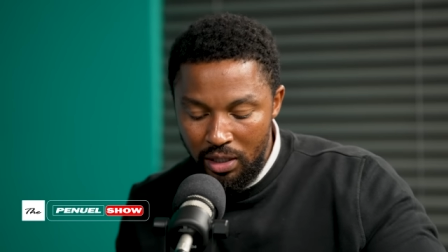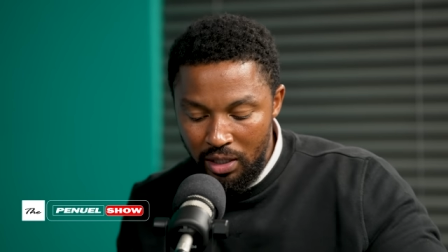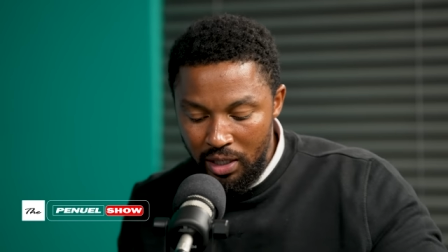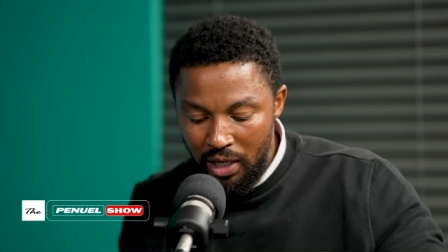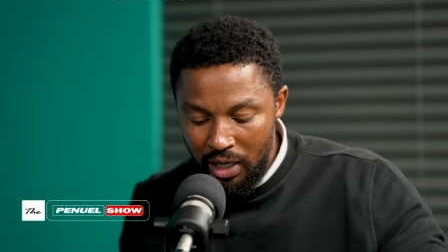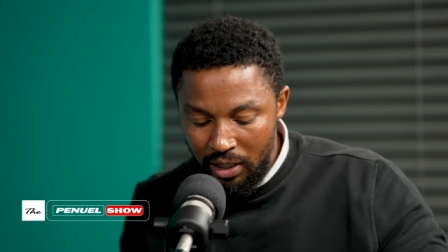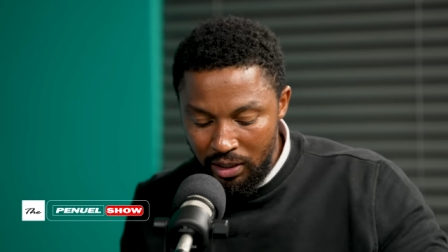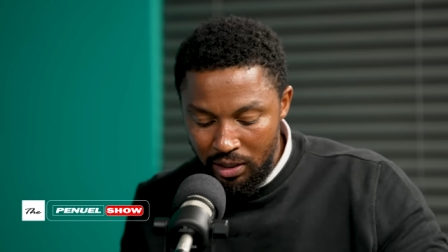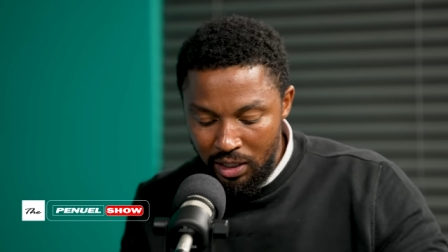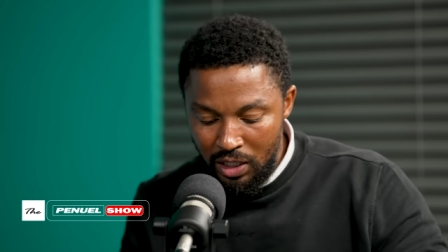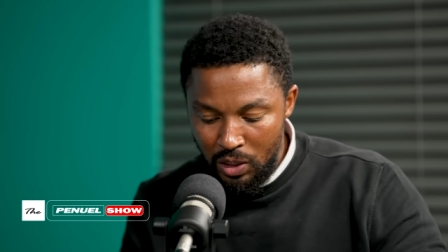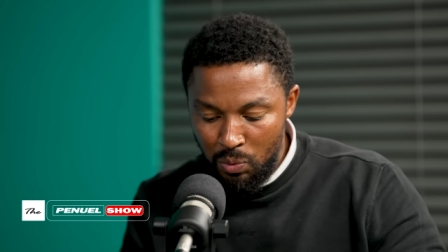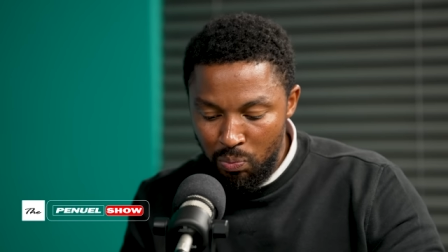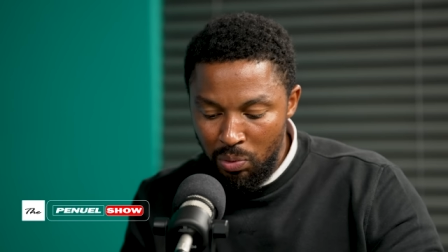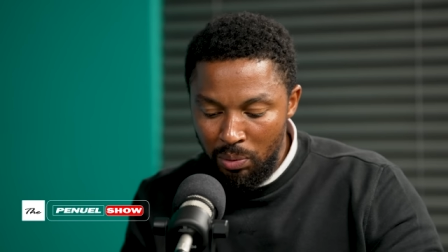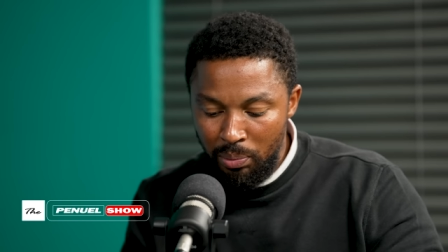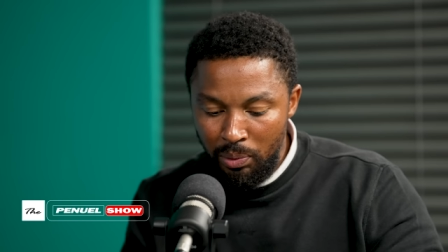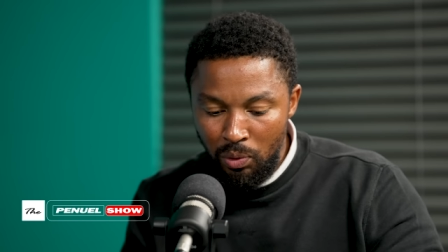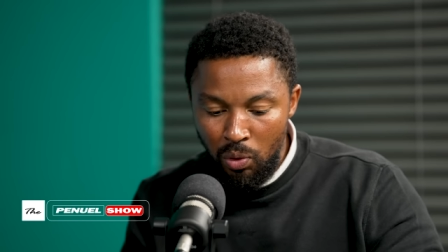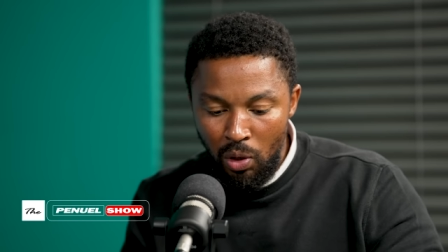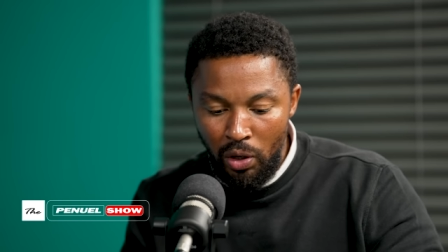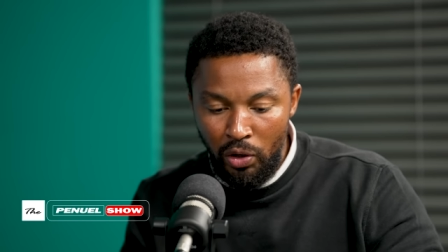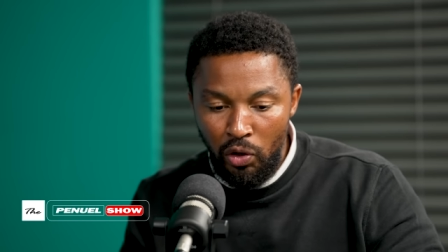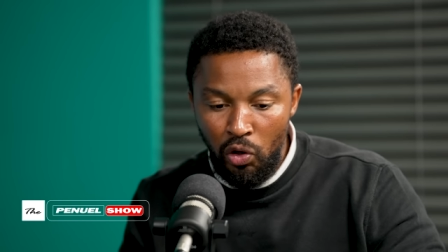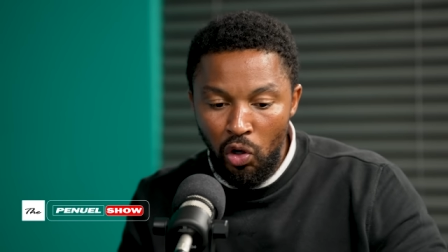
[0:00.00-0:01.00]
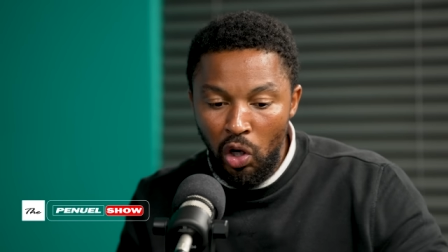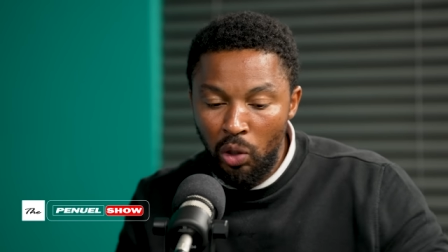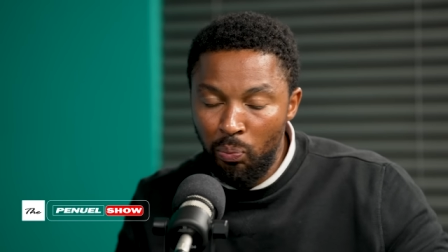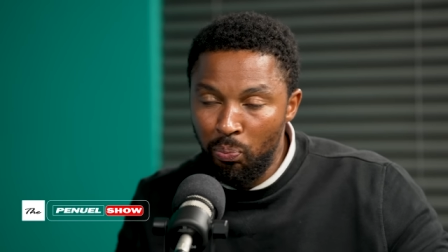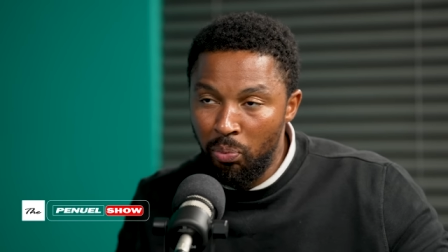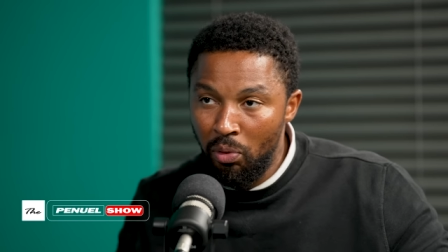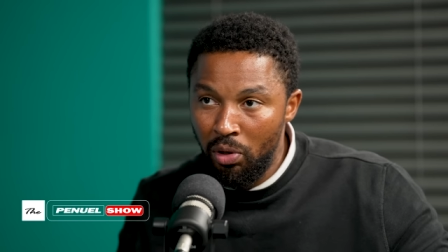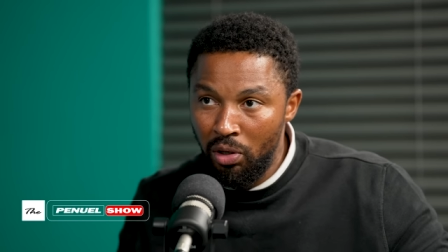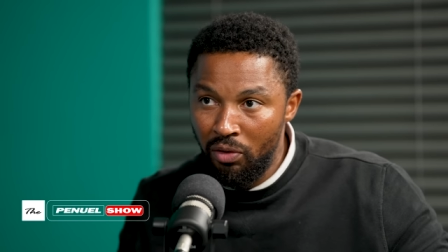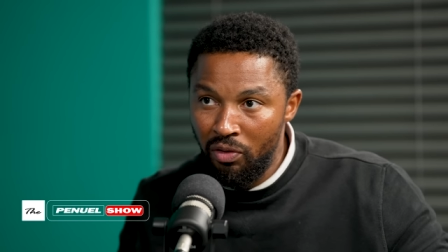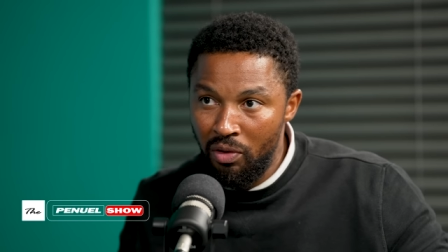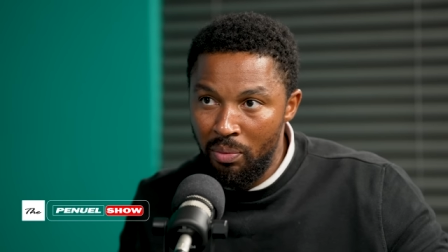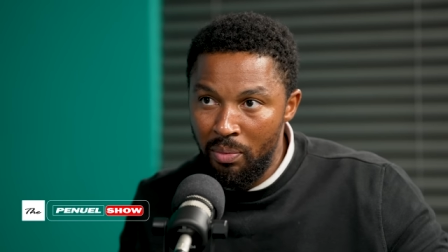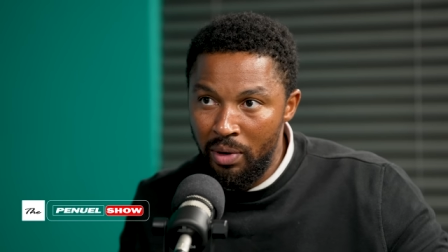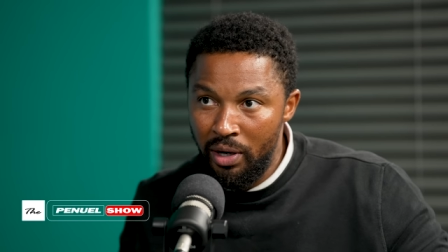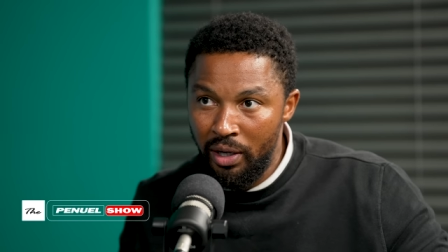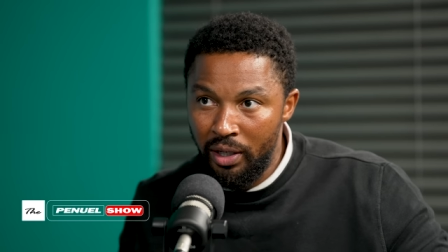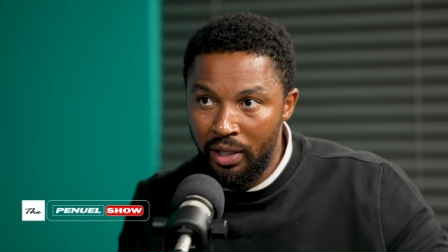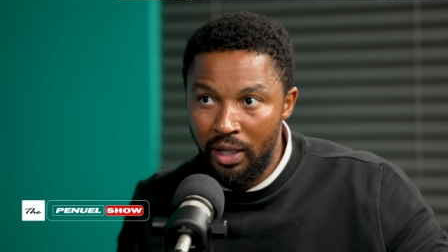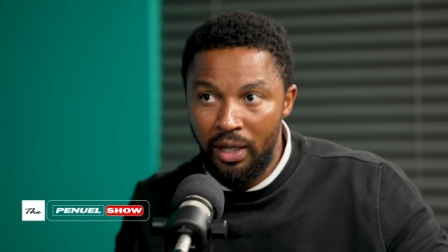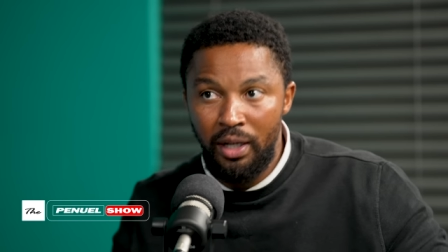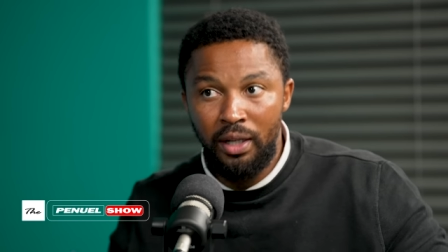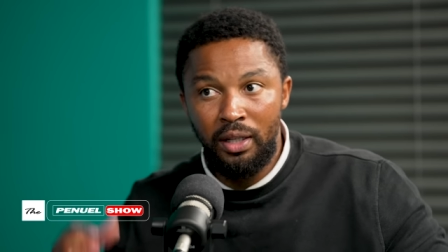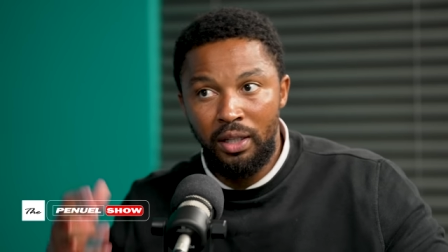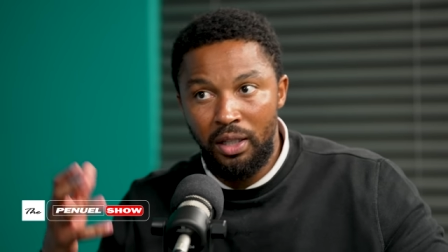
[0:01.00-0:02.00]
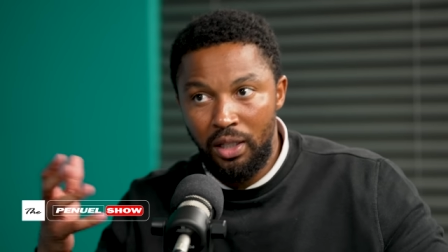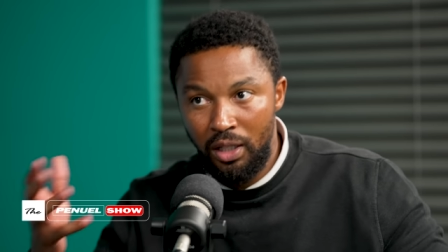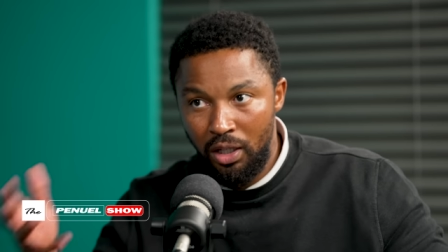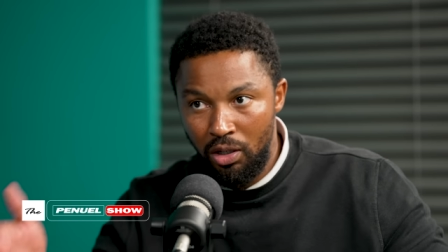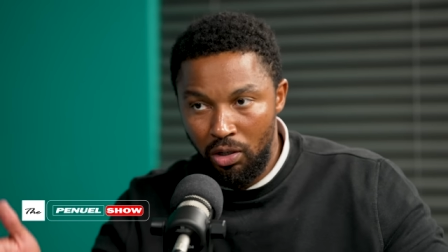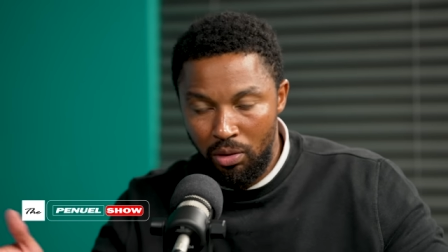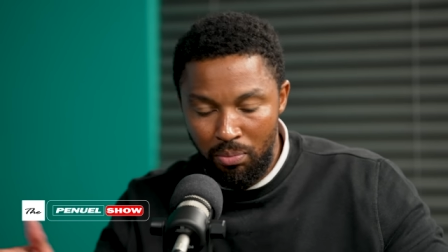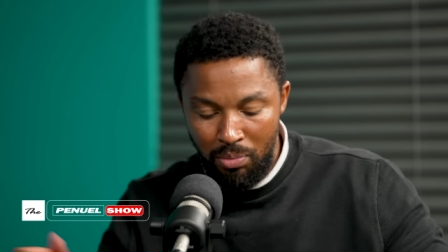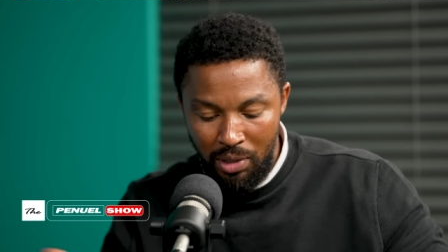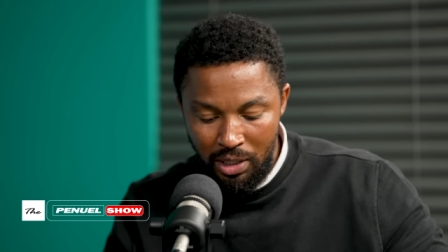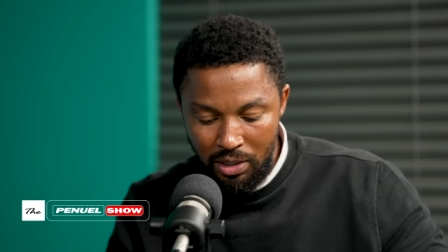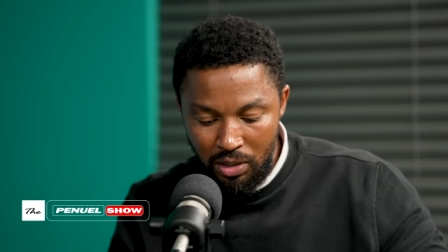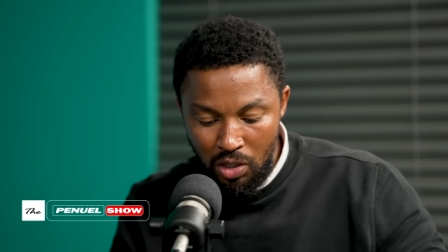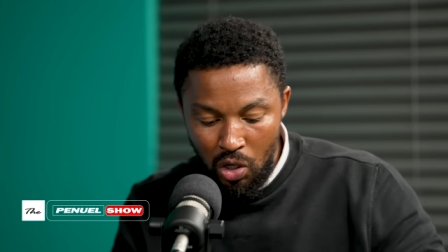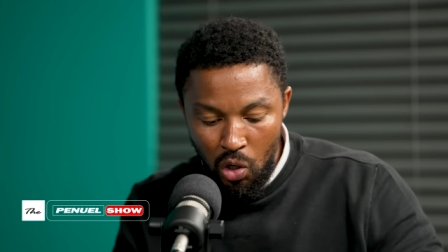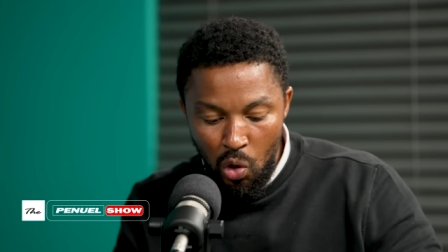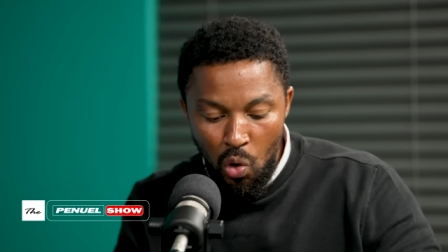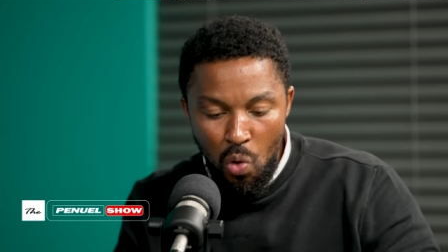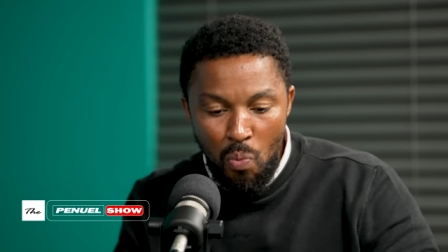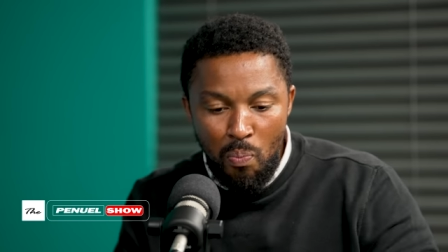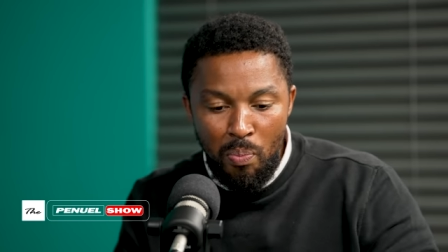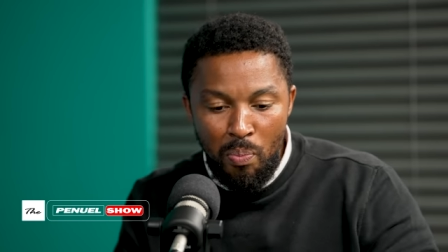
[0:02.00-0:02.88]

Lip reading: Yet there's people who are not born of America, Elon Musk, who